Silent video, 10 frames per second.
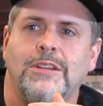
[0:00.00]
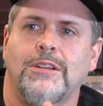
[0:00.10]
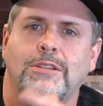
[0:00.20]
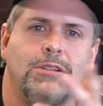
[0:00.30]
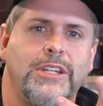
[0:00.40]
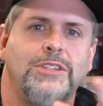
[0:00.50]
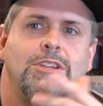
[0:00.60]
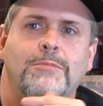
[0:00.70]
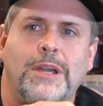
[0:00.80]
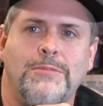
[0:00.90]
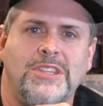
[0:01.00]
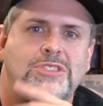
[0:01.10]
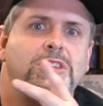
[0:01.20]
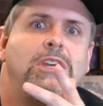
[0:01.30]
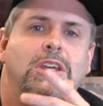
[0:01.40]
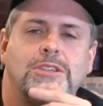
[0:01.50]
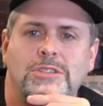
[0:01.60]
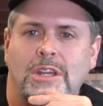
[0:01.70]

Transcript: you know, your lead unit might be 6,